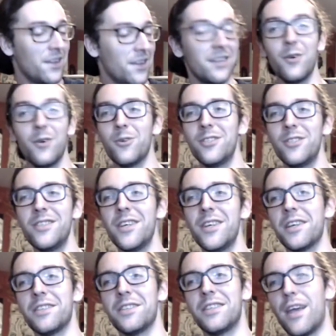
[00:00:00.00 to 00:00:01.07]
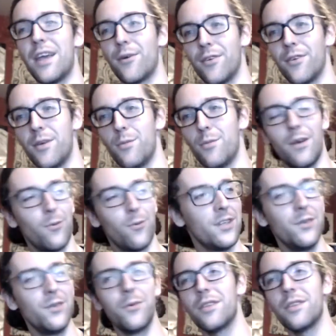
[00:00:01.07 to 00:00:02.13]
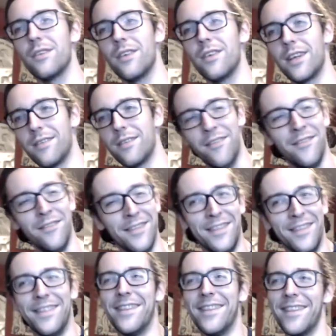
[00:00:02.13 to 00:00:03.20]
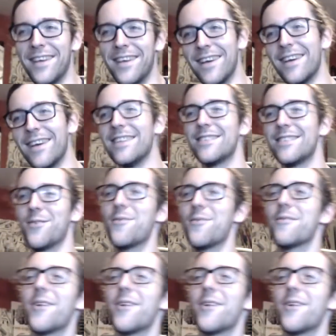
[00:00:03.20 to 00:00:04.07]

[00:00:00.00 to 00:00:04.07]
It's just like integrity, man. We're dealing with like so